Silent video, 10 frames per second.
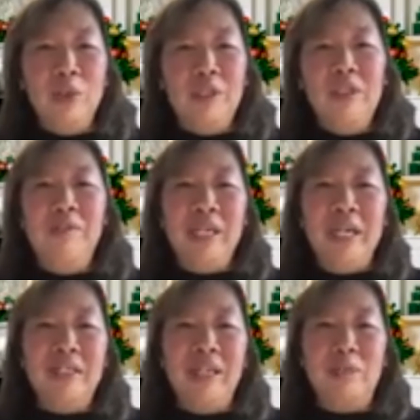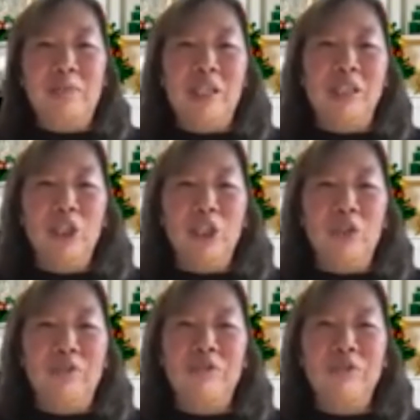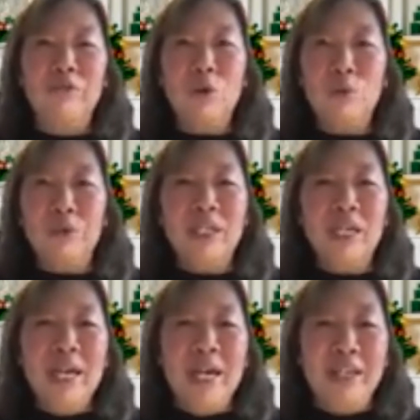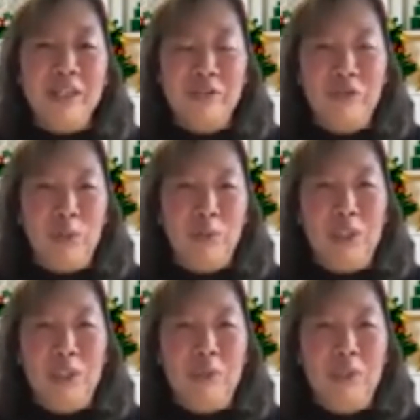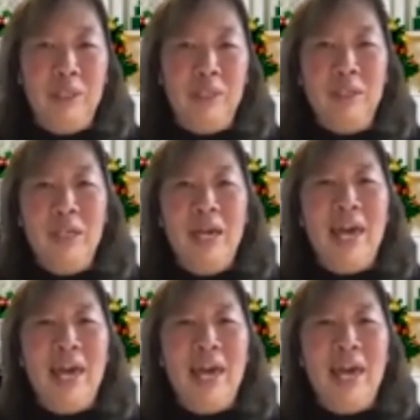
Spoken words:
one navigates expectations of different roles and different responsibilities,